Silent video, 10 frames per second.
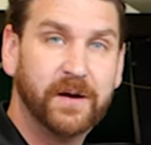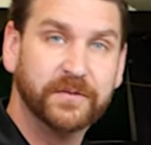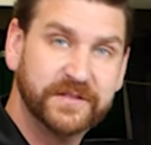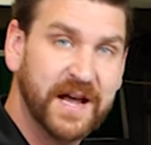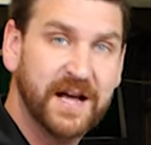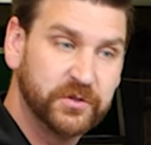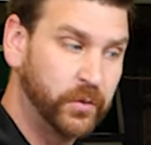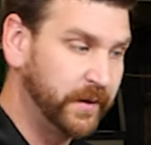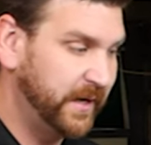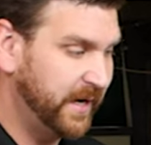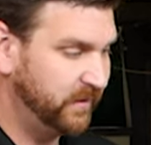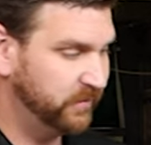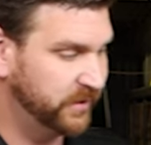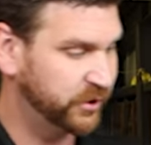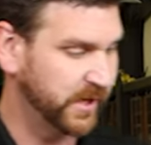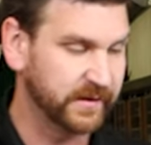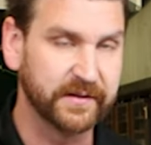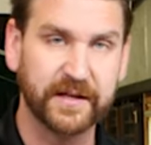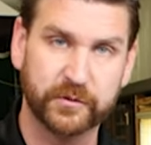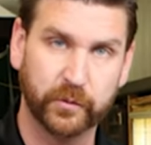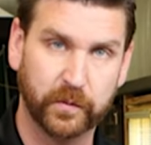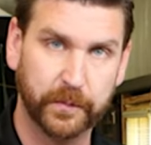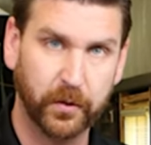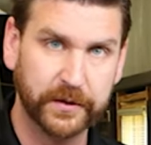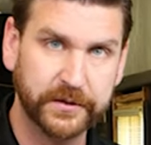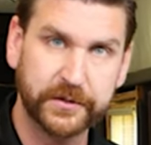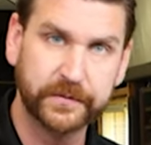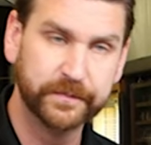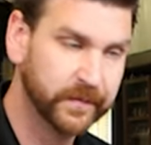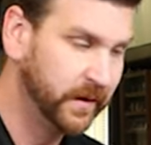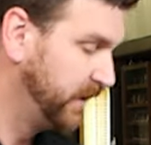pounds at twenty-eight. We checked, that's what we're pulling to.